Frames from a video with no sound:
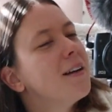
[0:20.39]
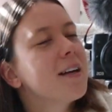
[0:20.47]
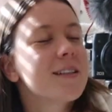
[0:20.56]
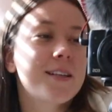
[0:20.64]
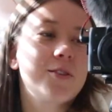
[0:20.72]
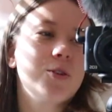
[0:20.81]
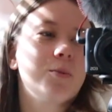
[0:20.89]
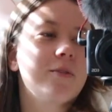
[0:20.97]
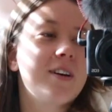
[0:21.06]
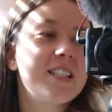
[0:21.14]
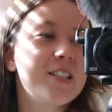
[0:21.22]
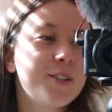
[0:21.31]

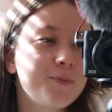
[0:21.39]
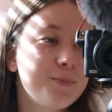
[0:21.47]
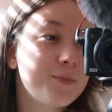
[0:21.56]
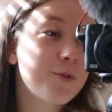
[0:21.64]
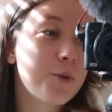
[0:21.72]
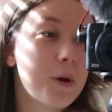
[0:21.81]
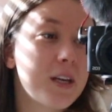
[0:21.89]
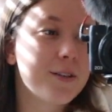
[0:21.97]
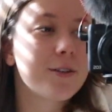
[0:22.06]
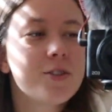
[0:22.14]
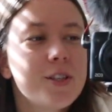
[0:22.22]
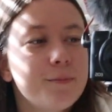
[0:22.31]
supervisor for my
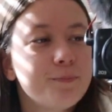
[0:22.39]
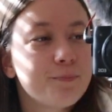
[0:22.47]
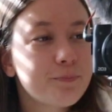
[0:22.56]
internship.